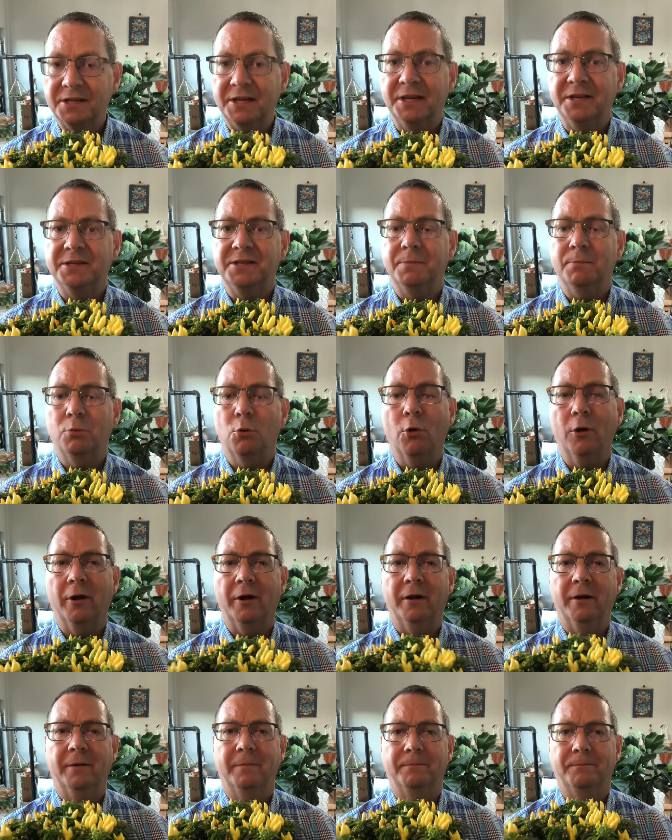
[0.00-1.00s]
is
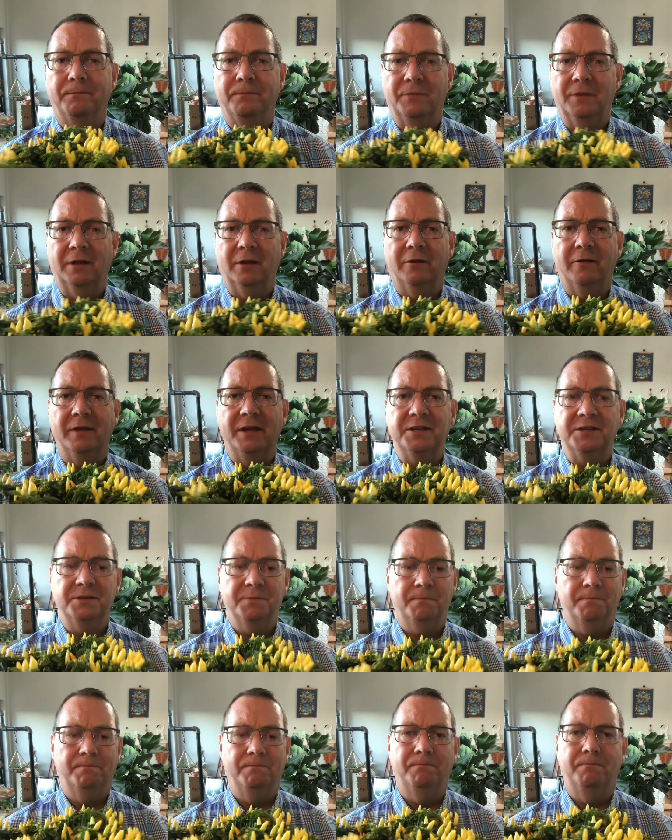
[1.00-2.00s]
important. You know, these
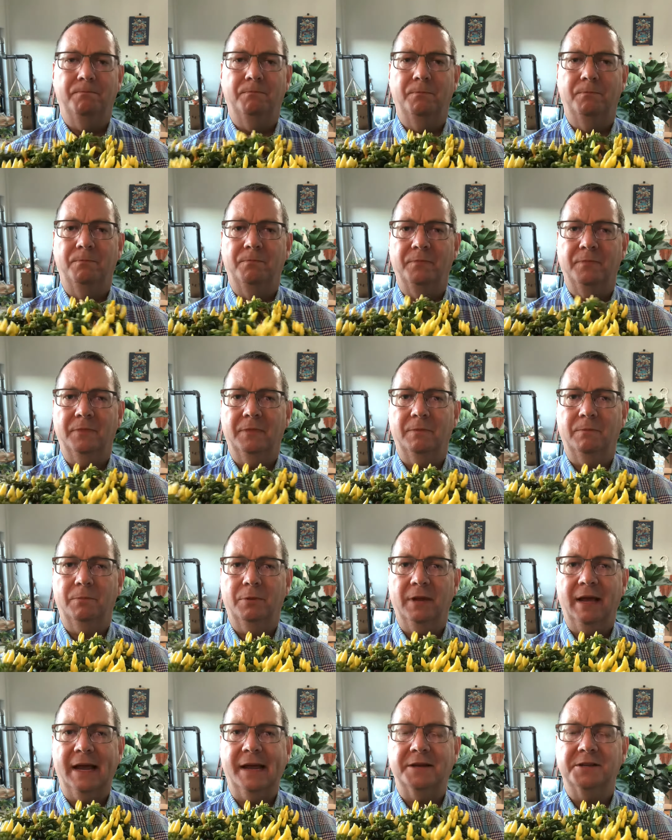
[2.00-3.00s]

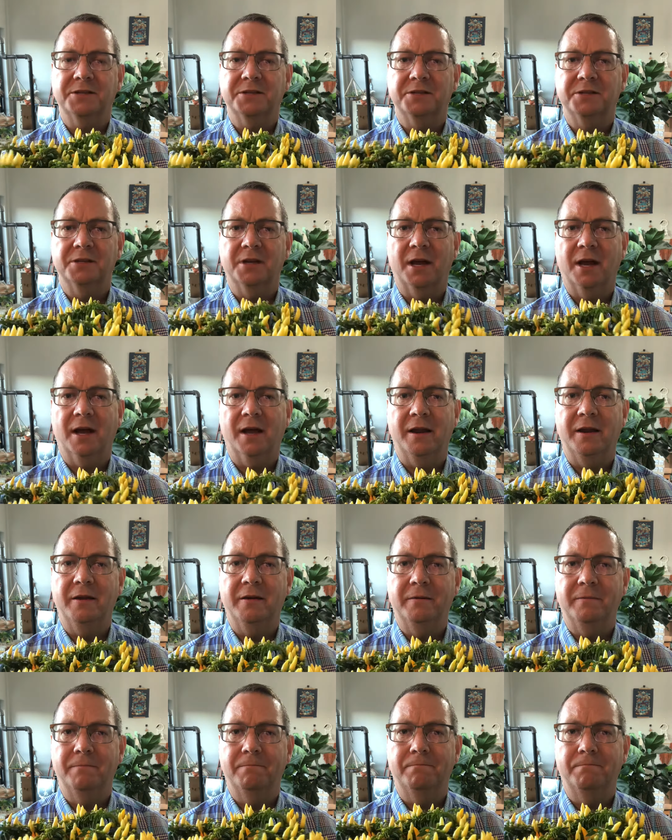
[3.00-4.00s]
plants
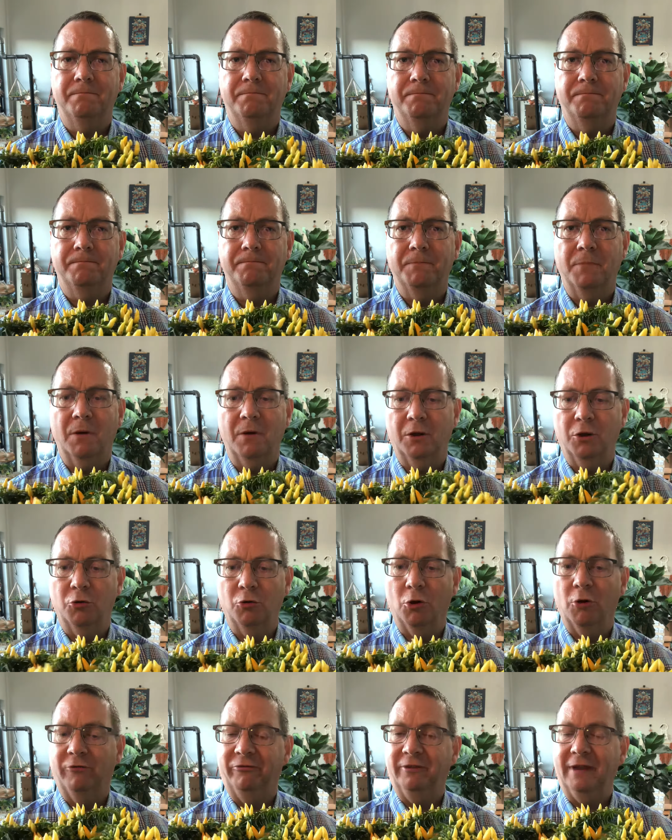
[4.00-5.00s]

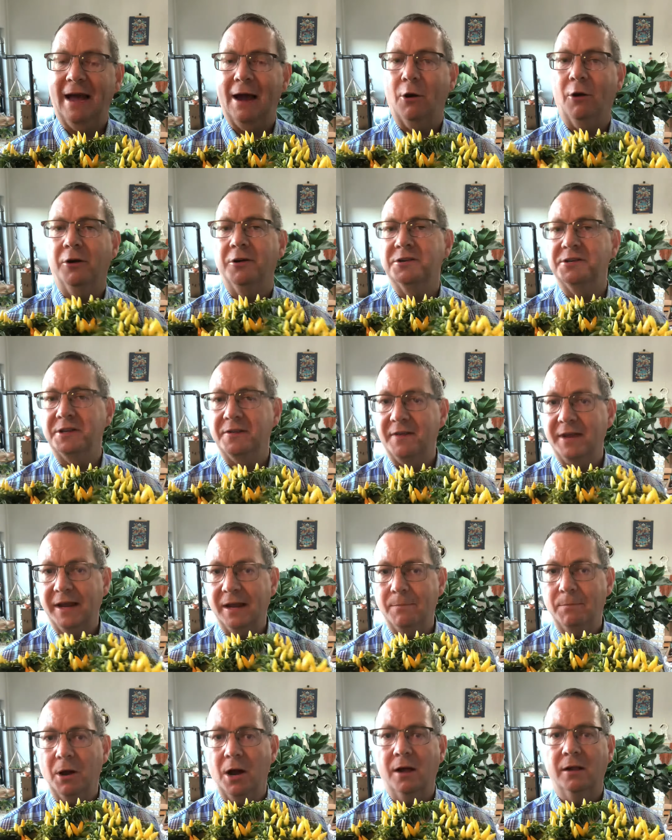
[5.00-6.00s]
grow flowers and they
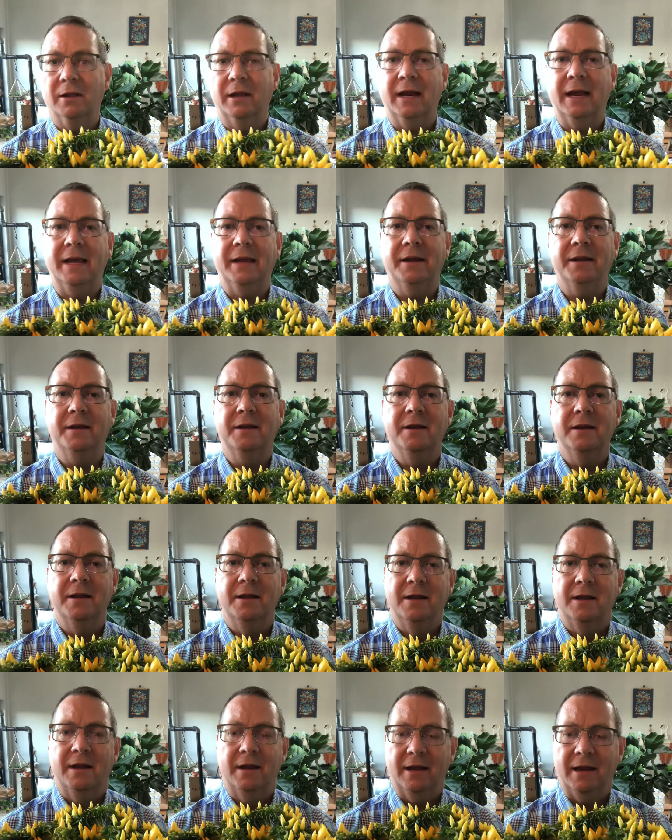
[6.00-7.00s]
get pollinated,
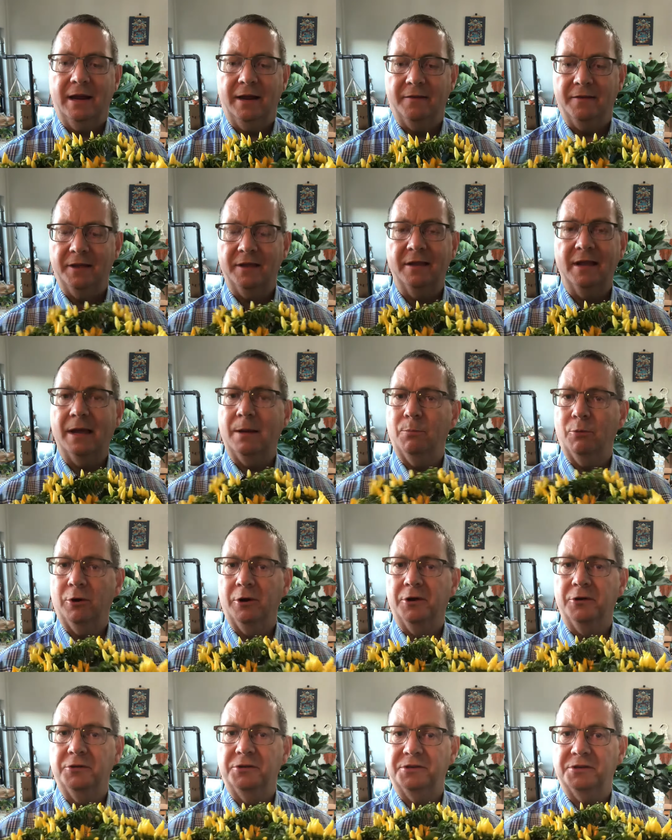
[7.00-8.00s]
and then they
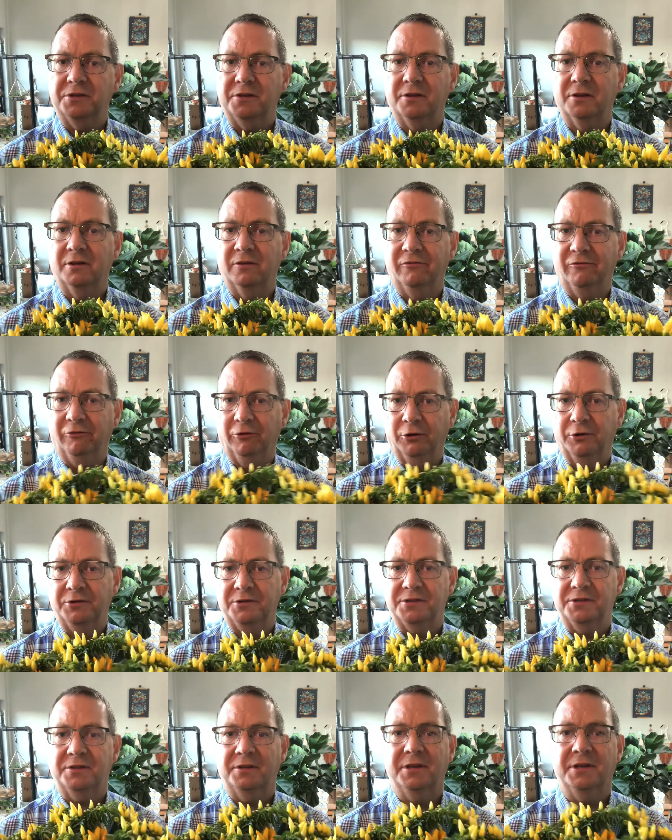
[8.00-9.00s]
produce the
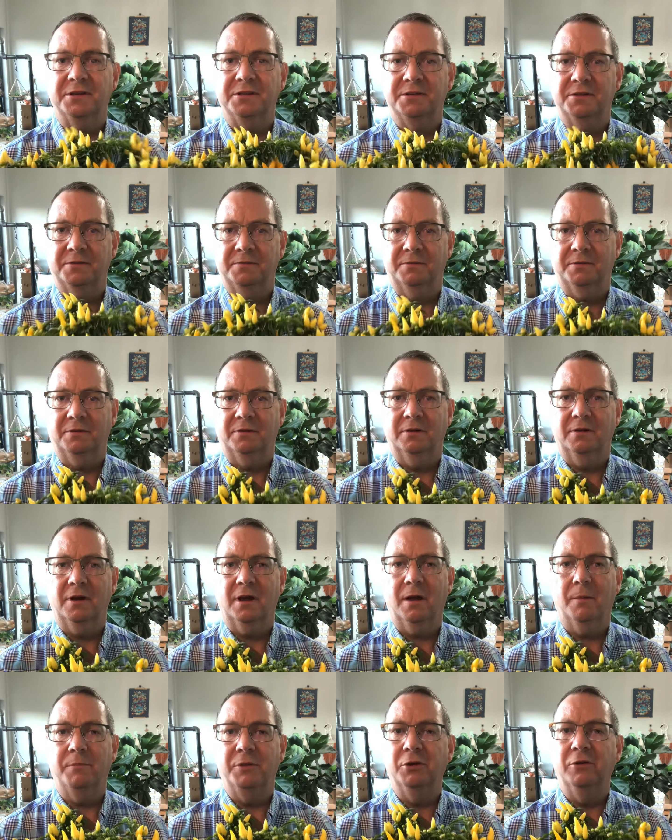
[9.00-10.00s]
fruits, these
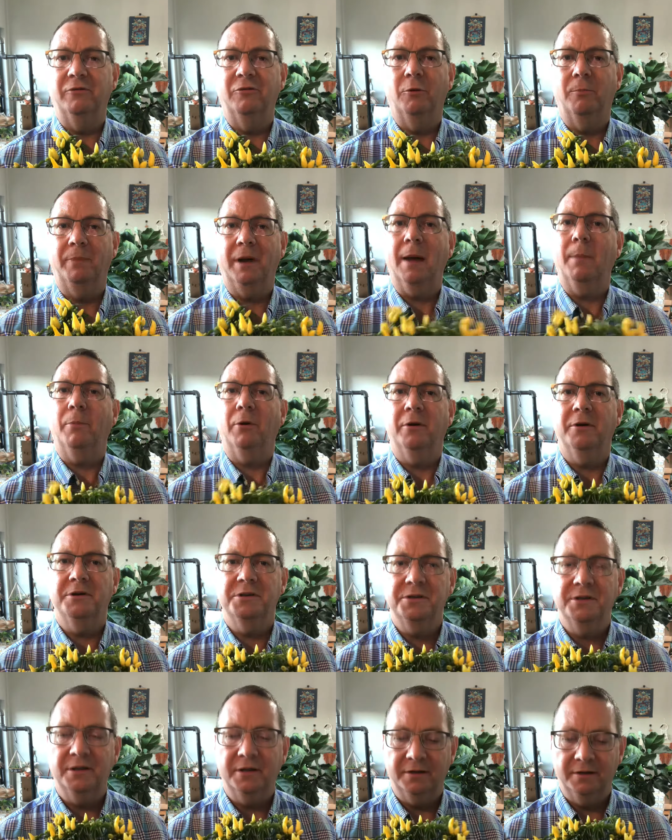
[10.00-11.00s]
beautiful
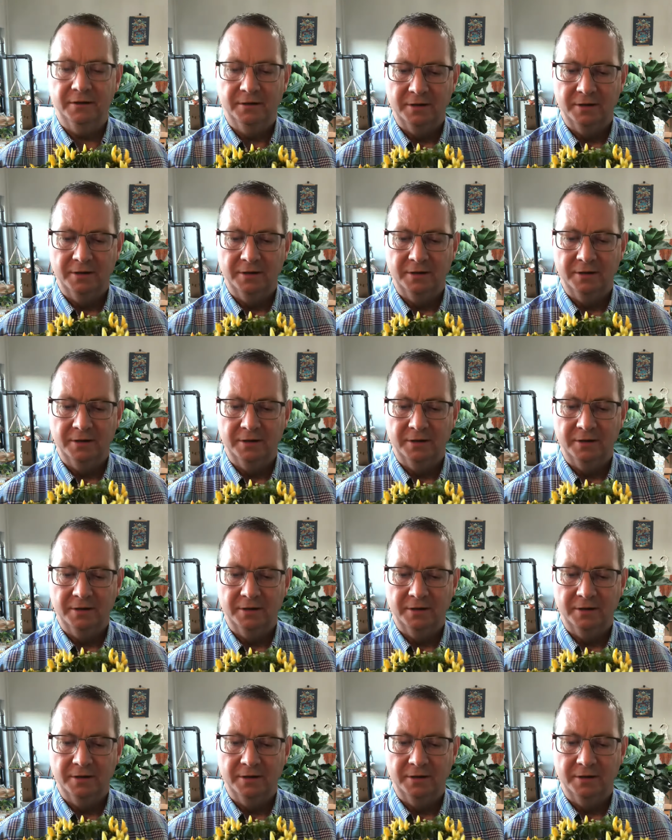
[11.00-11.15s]
peppers that